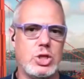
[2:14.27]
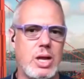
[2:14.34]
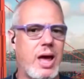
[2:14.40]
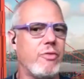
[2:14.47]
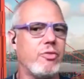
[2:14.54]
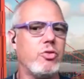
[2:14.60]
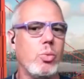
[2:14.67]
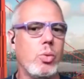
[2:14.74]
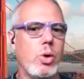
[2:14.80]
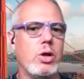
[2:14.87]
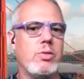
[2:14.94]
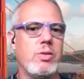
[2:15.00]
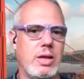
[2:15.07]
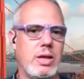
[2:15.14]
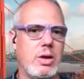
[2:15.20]
afterwards
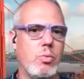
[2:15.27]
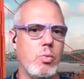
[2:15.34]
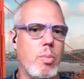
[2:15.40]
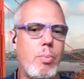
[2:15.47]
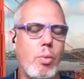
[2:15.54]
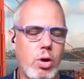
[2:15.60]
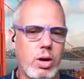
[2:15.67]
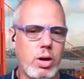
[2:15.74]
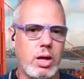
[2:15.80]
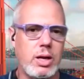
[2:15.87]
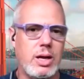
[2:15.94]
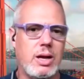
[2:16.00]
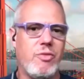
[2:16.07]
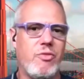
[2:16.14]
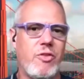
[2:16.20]
and can report on
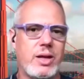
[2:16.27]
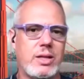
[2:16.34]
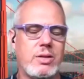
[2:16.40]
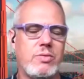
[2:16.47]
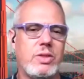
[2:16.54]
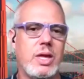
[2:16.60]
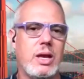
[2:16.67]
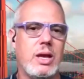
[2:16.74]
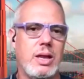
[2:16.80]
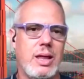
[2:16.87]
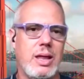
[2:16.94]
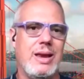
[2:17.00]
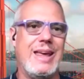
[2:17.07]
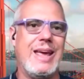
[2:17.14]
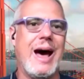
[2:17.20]
it effectively and
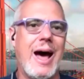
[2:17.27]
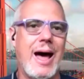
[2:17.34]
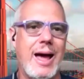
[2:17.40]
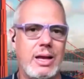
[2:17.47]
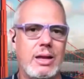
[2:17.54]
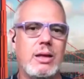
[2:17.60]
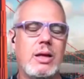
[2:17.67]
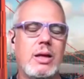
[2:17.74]
can guide.